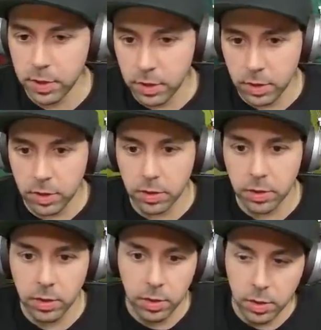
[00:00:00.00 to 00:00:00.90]
My god.
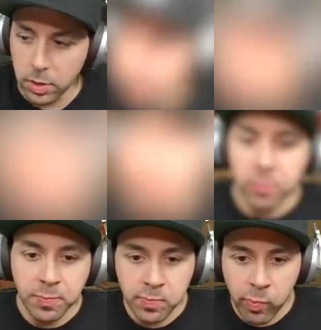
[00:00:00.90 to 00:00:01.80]

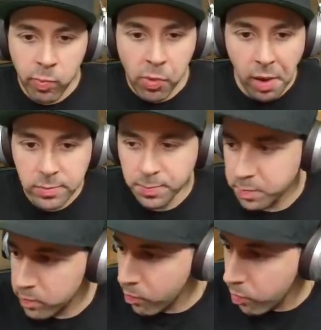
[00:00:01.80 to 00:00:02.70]
Huh? I can see your
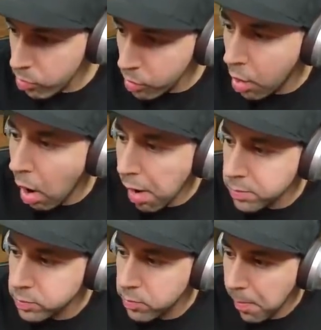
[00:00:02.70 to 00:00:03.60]
feet, but you cannot
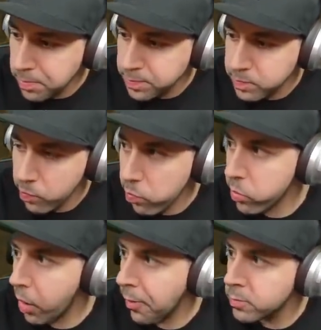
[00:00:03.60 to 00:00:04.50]
shot me?
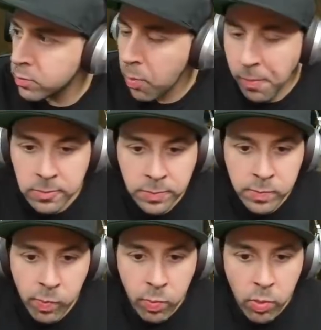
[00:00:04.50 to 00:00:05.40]
Where,
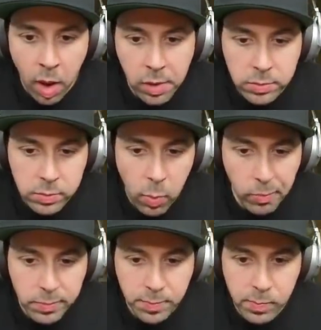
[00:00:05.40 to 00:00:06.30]
where's that from?
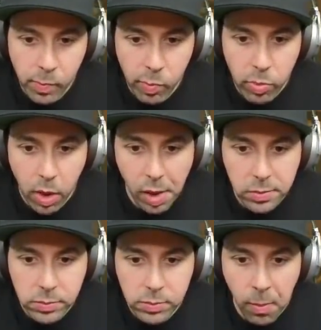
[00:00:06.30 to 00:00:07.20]
Outside office, there's
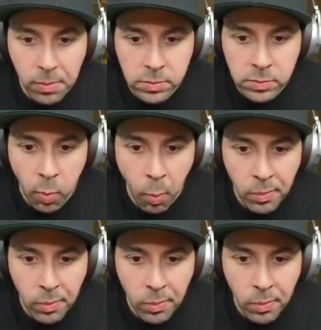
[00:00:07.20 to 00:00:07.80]
a bunch of them.